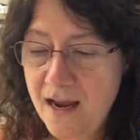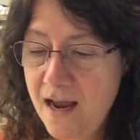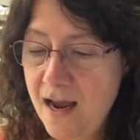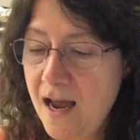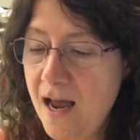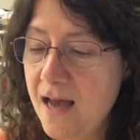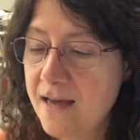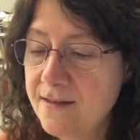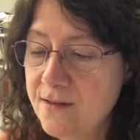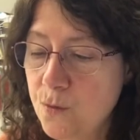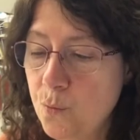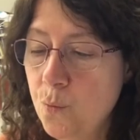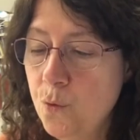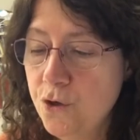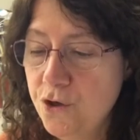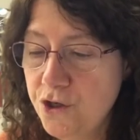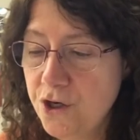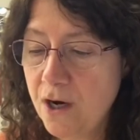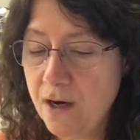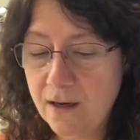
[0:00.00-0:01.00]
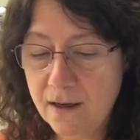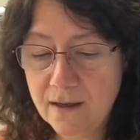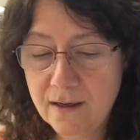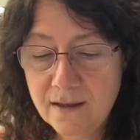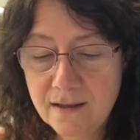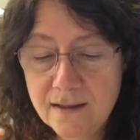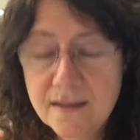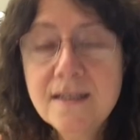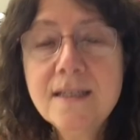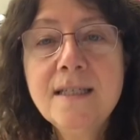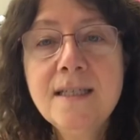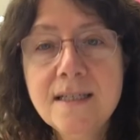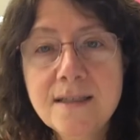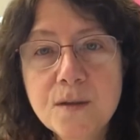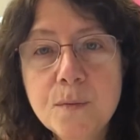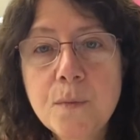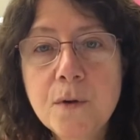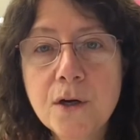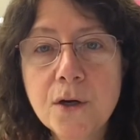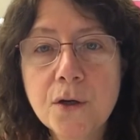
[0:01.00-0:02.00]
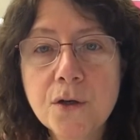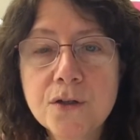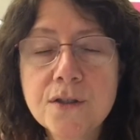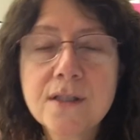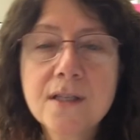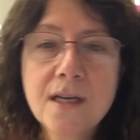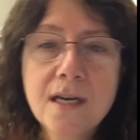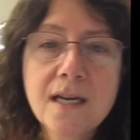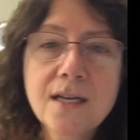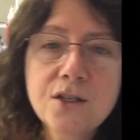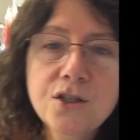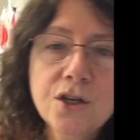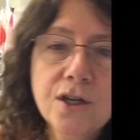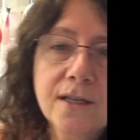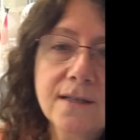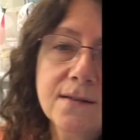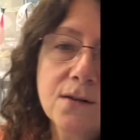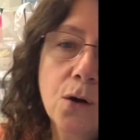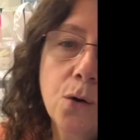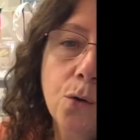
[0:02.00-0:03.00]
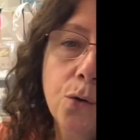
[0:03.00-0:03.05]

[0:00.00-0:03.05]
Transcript: as the woodchuck disappears into his hole.